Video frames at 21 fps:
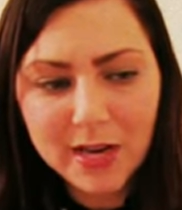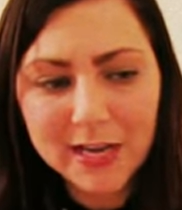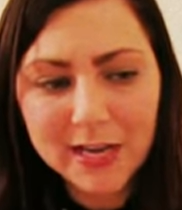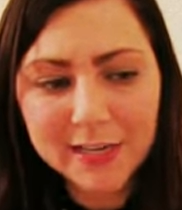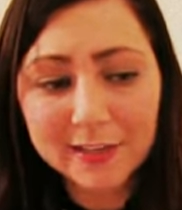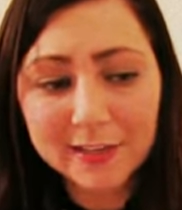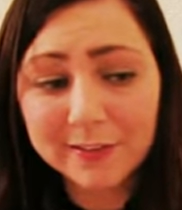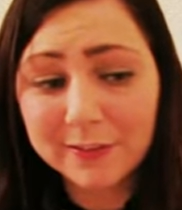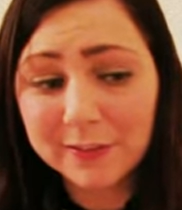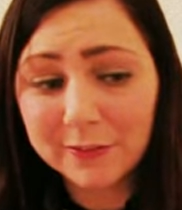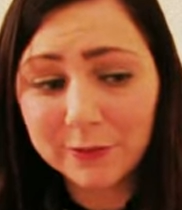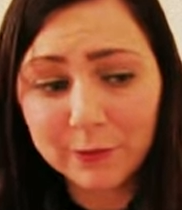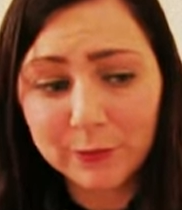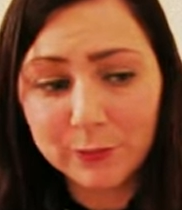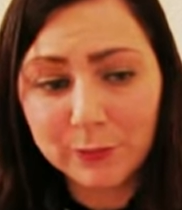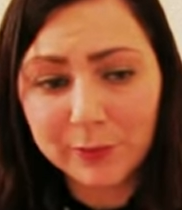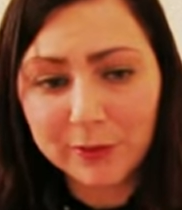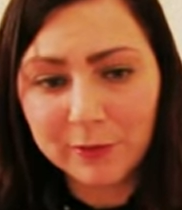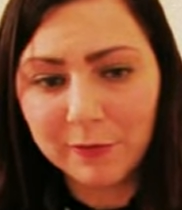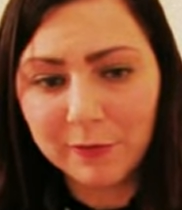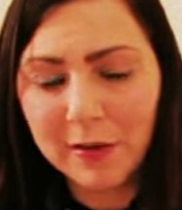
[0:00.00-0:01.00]
I got this for
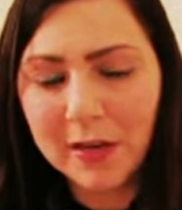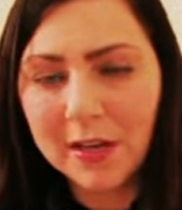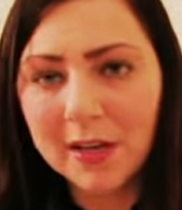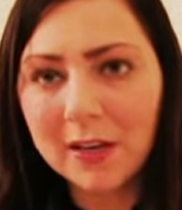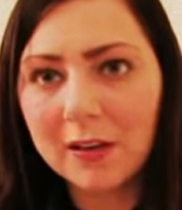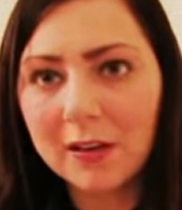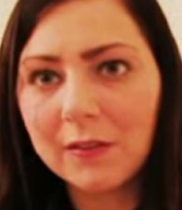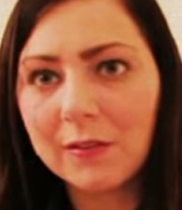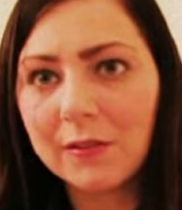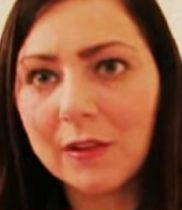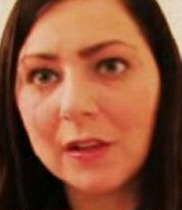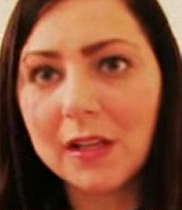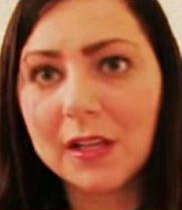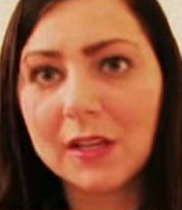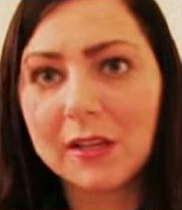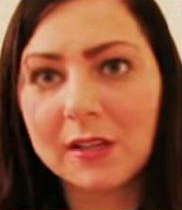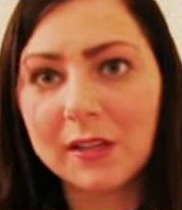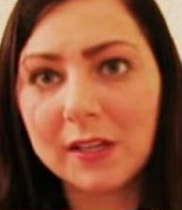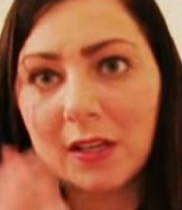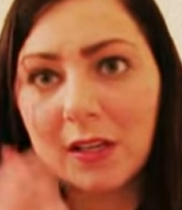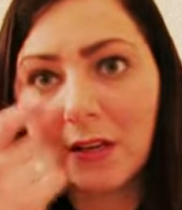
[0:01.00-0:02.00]
$25. A
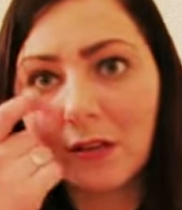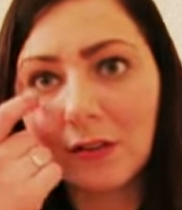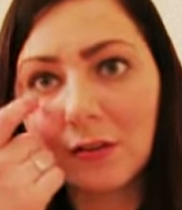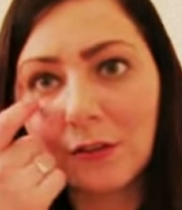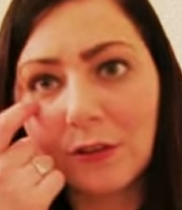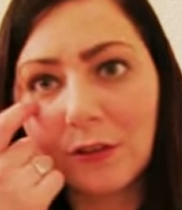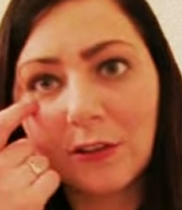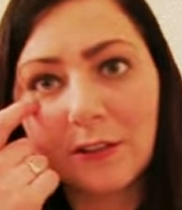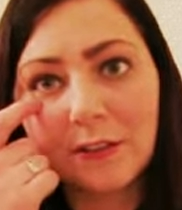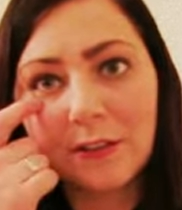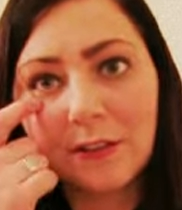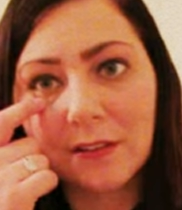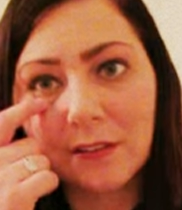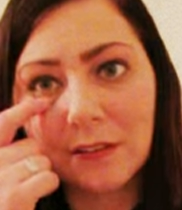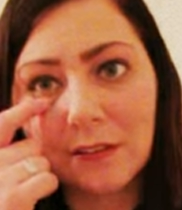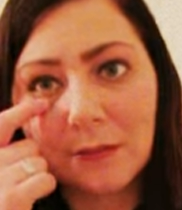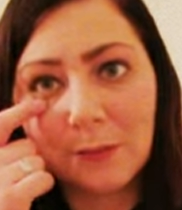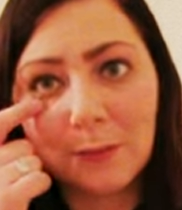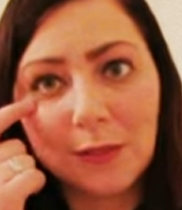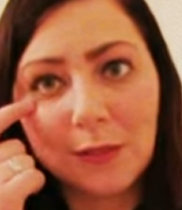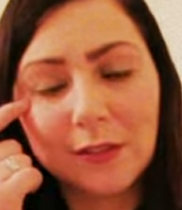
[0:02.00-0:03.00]
lot of the other
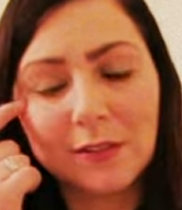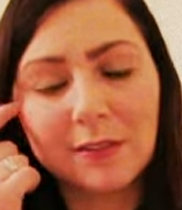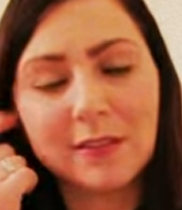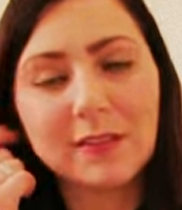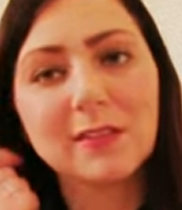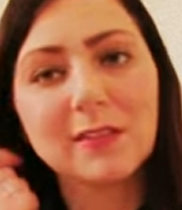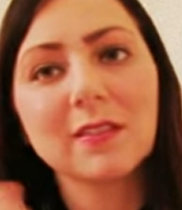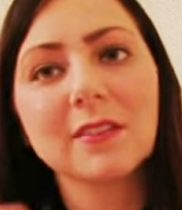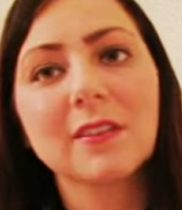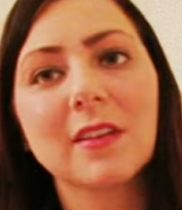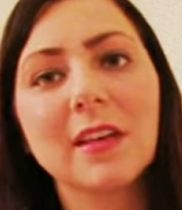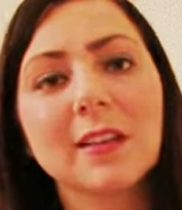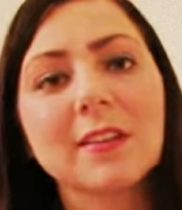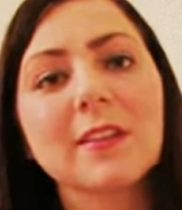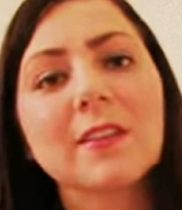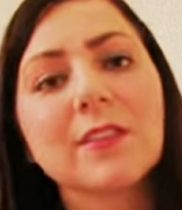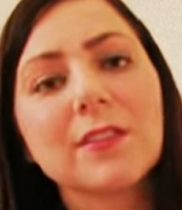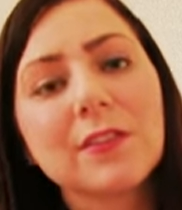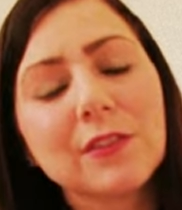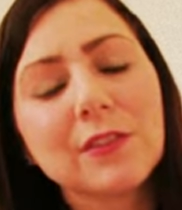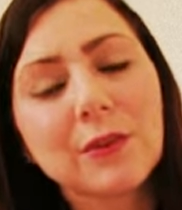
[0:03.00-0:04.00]
dresses and pieces at
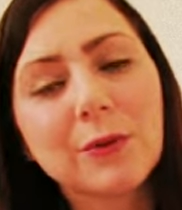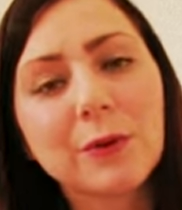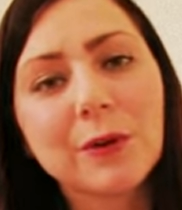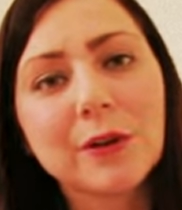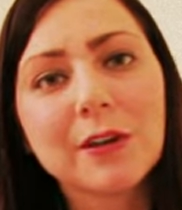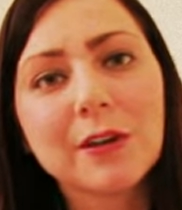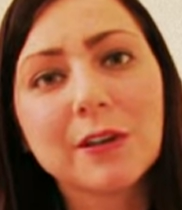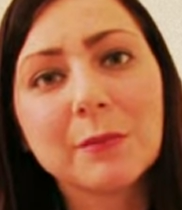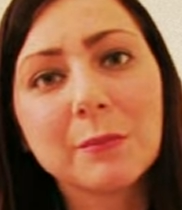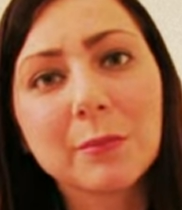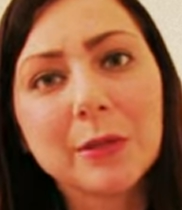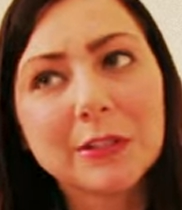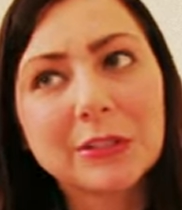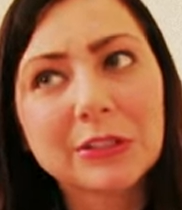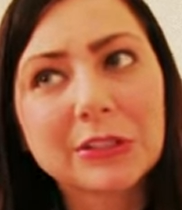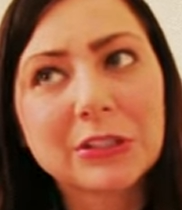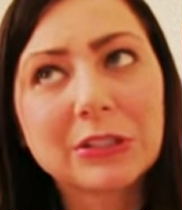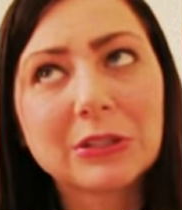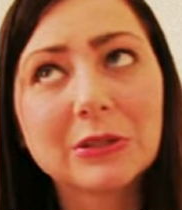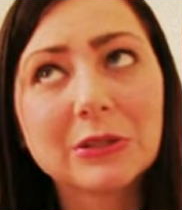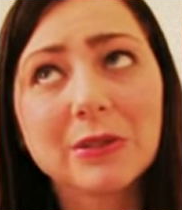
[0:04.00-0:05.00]
the store in
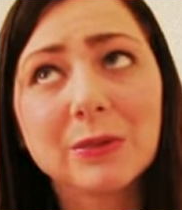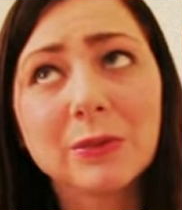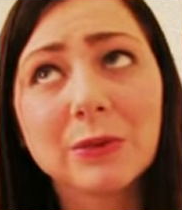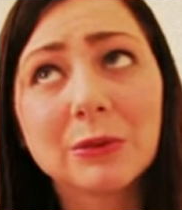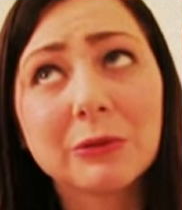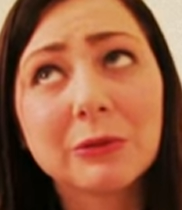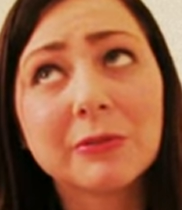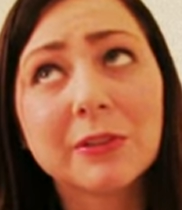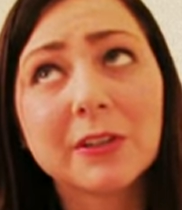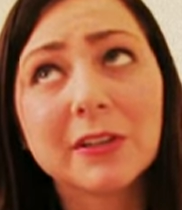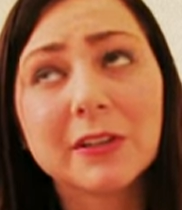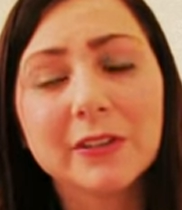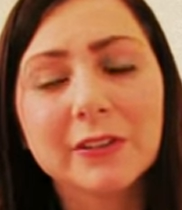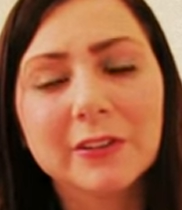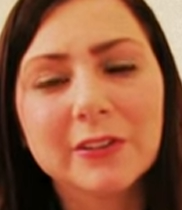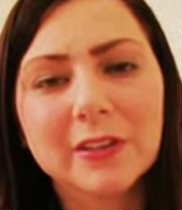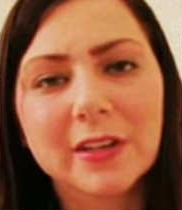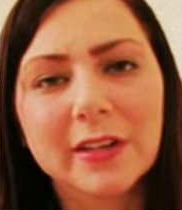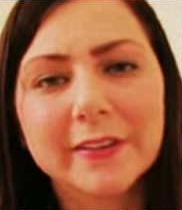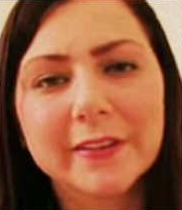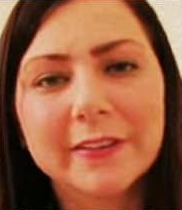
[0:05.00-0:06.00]
particular were over
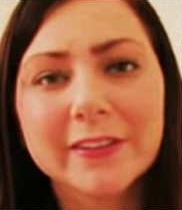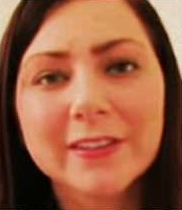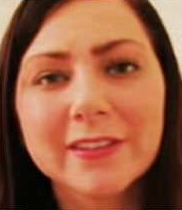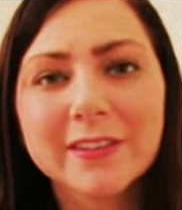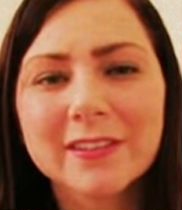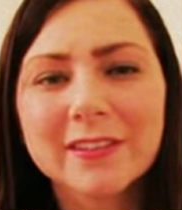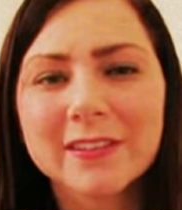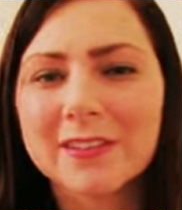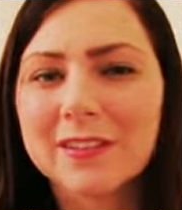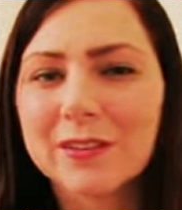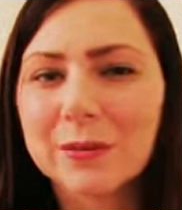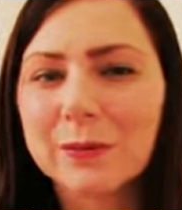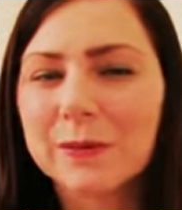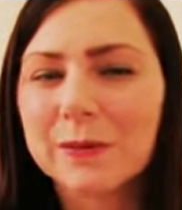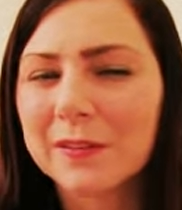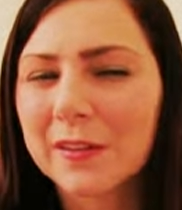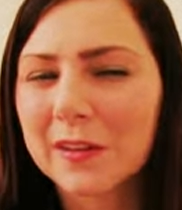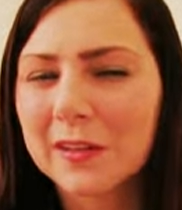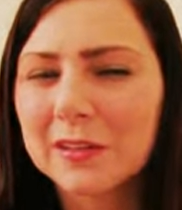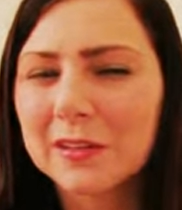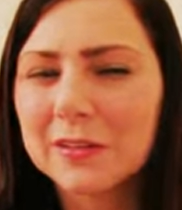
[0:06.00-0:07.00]
$100, and so it
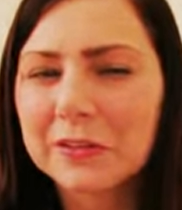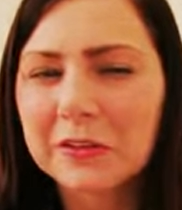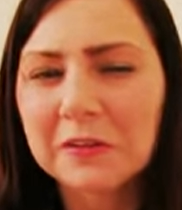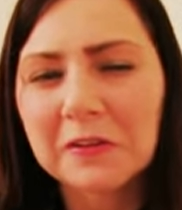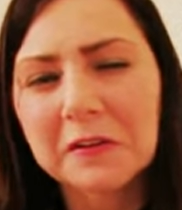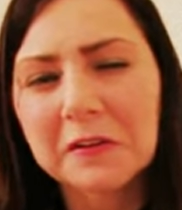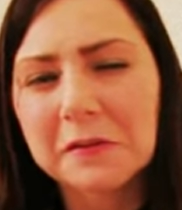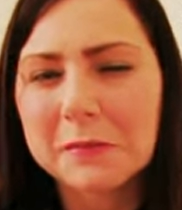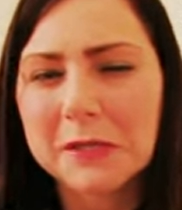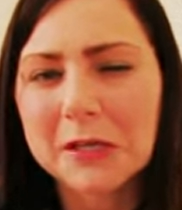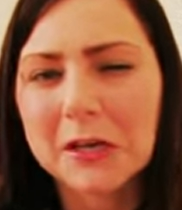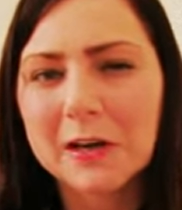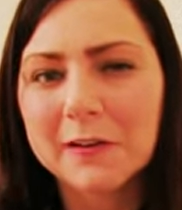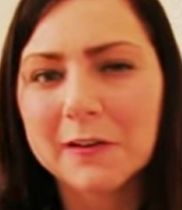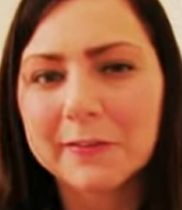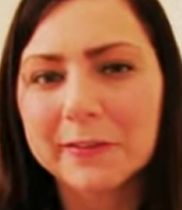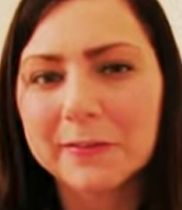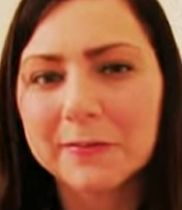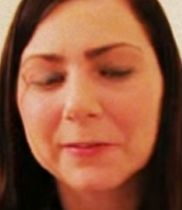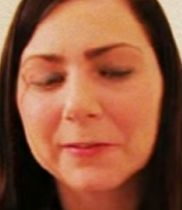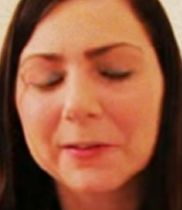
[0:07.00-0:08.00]
was kind of turning me
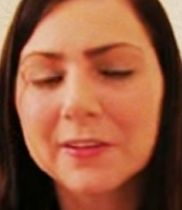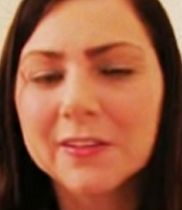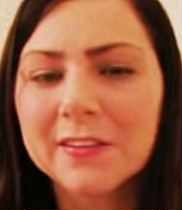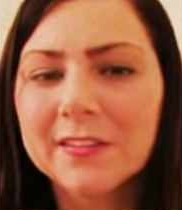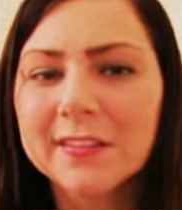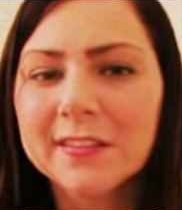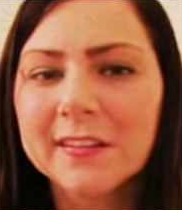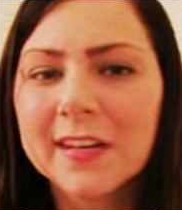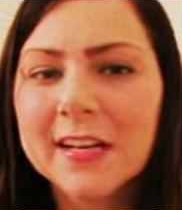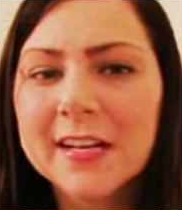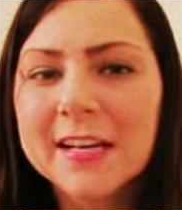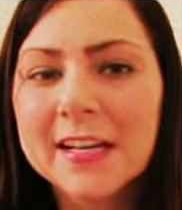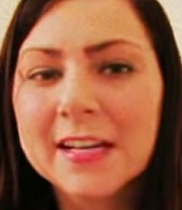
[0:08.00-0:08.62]
off at first.